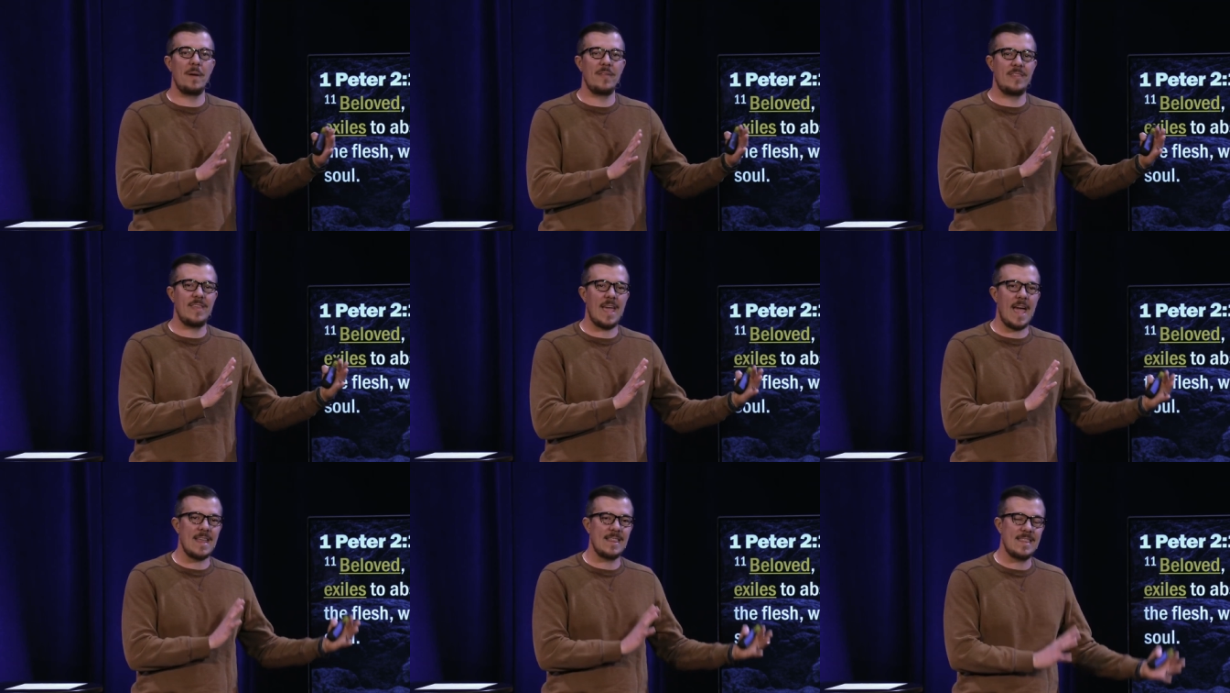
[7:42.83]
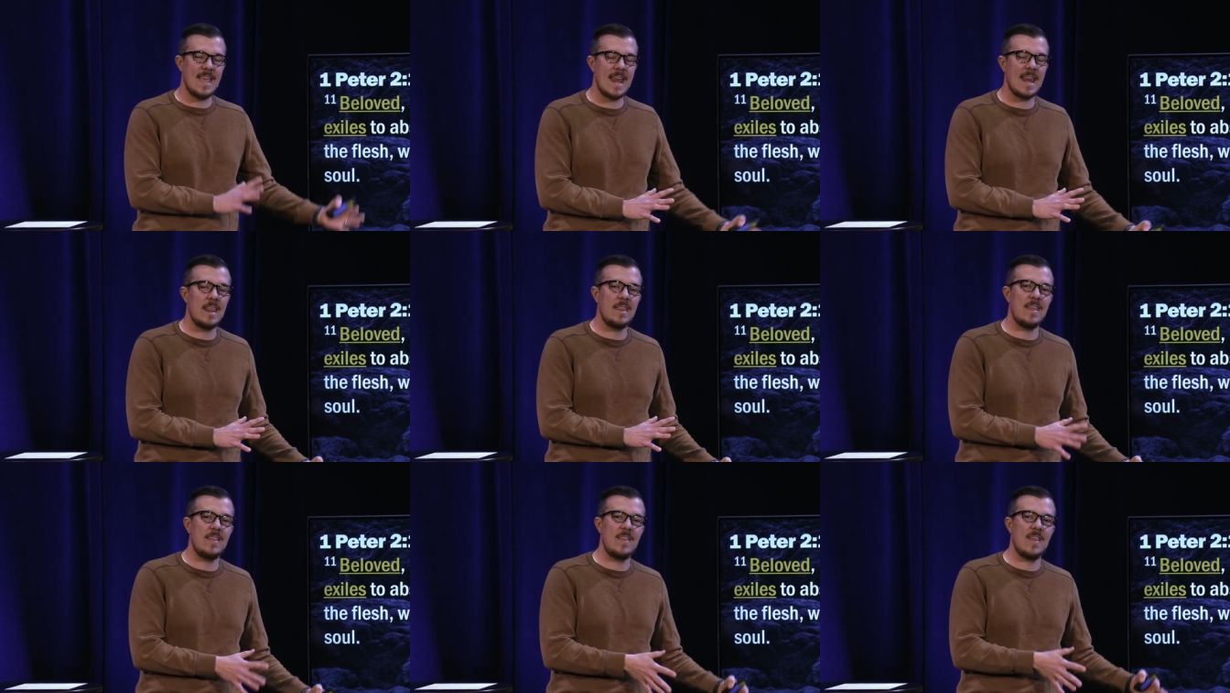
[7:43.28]
but the
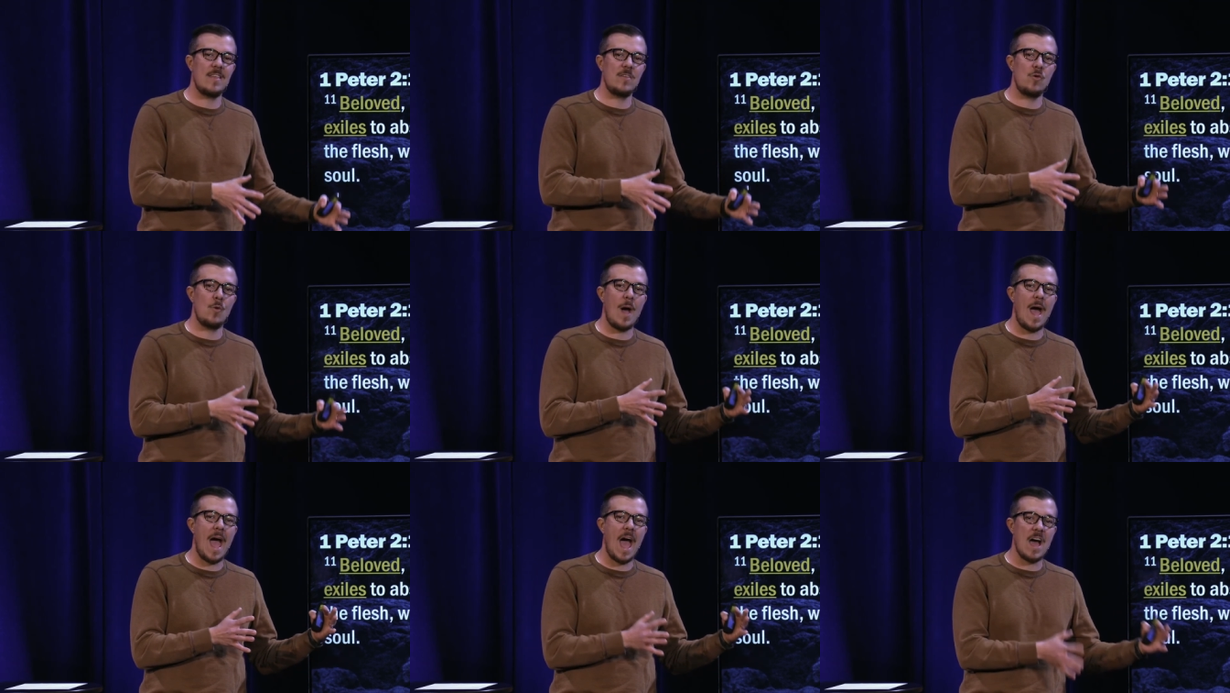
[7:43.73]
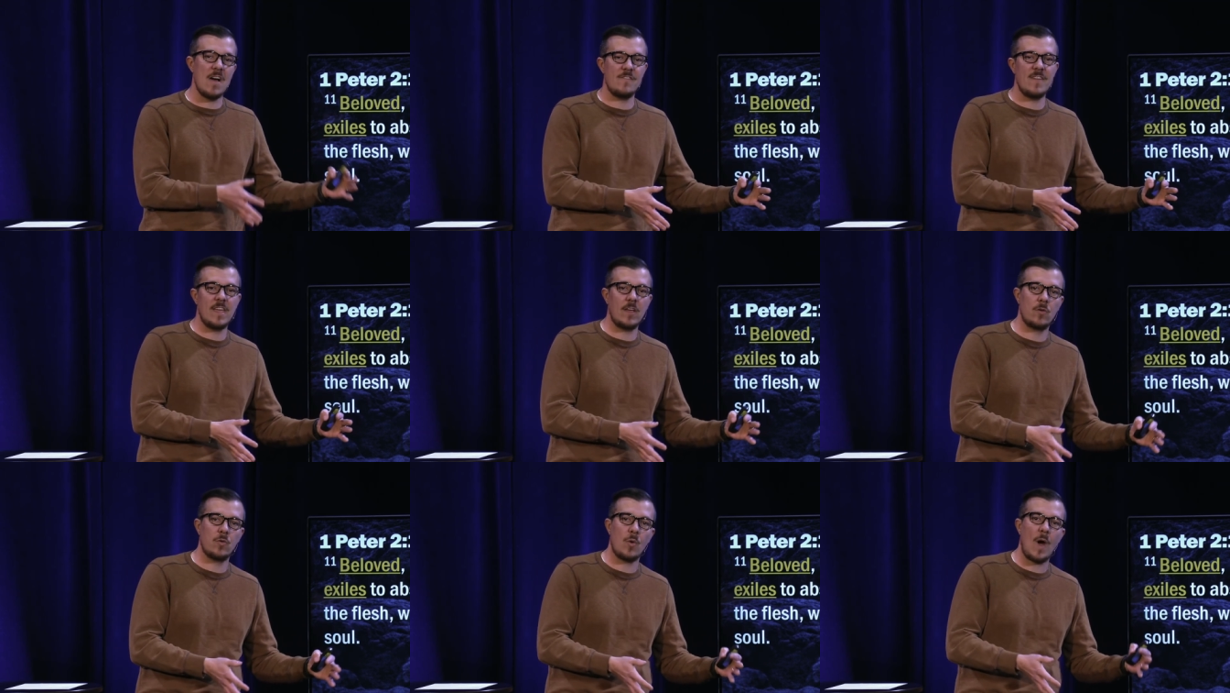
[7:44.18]
identity that you have
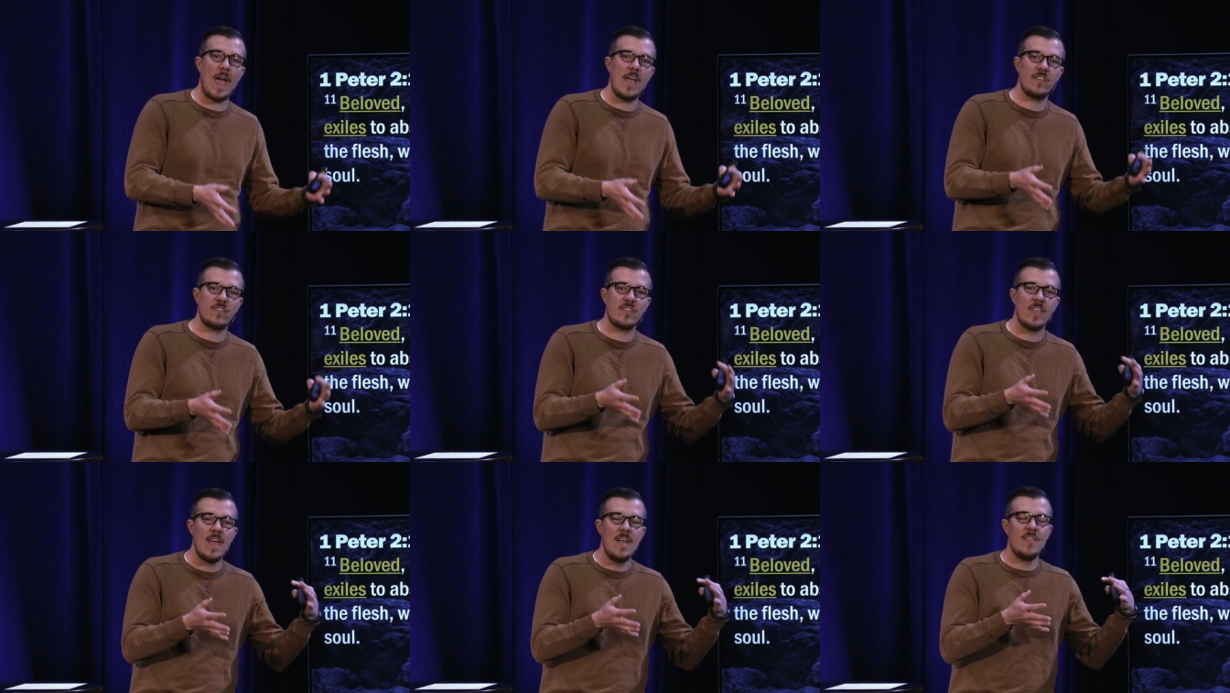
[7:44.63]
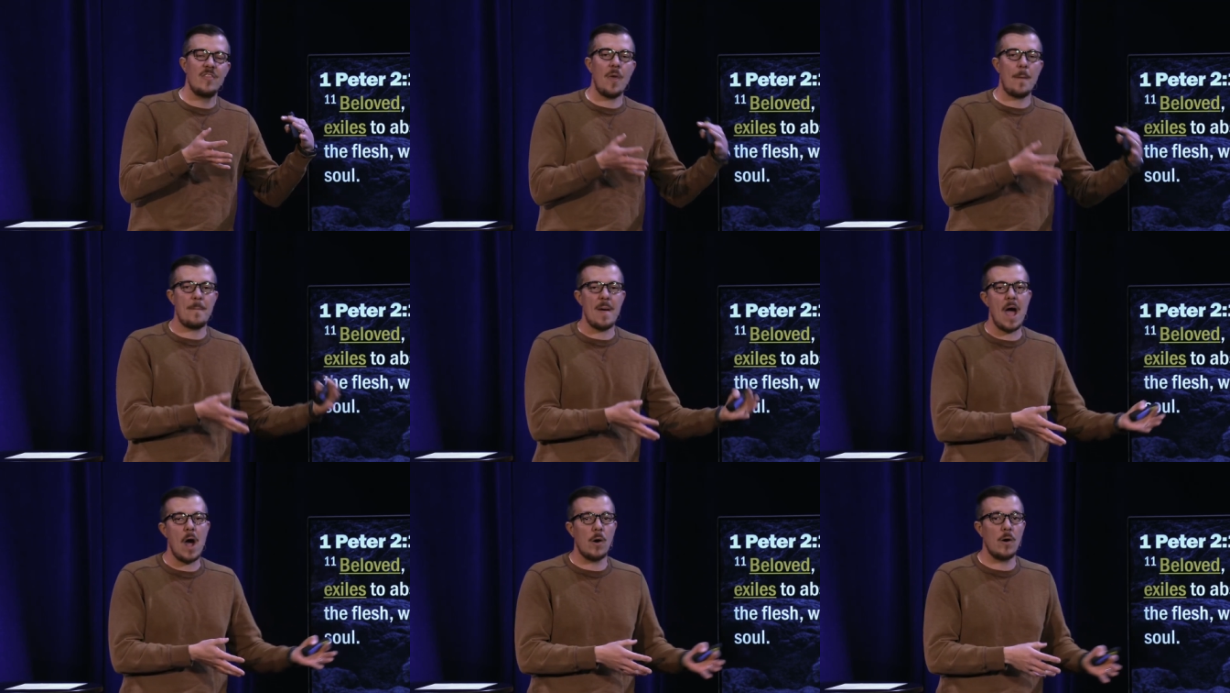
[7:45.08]
in Christ,
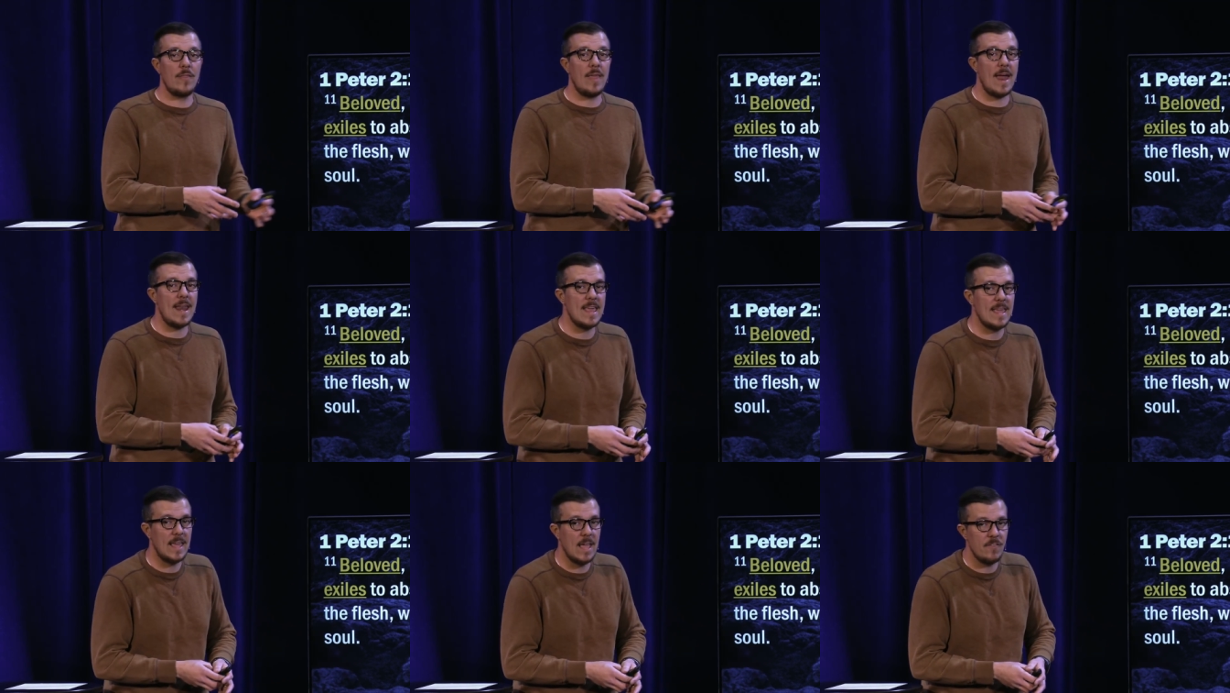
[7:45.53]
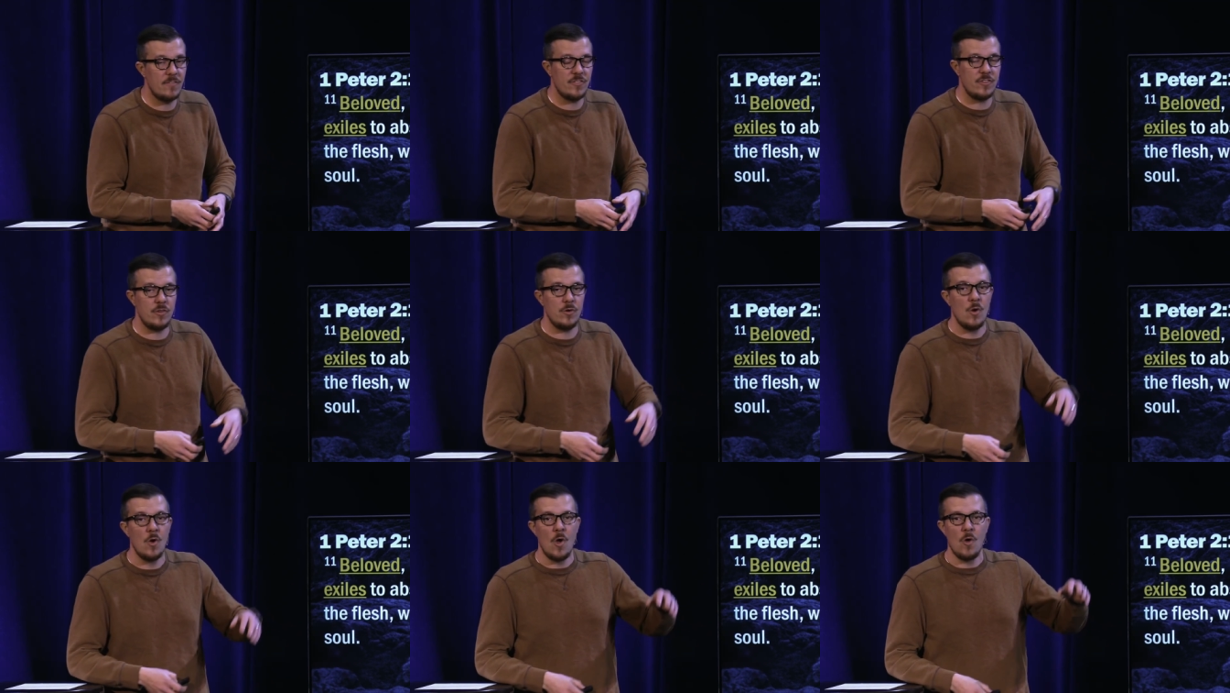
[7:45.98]
the power that he gives you,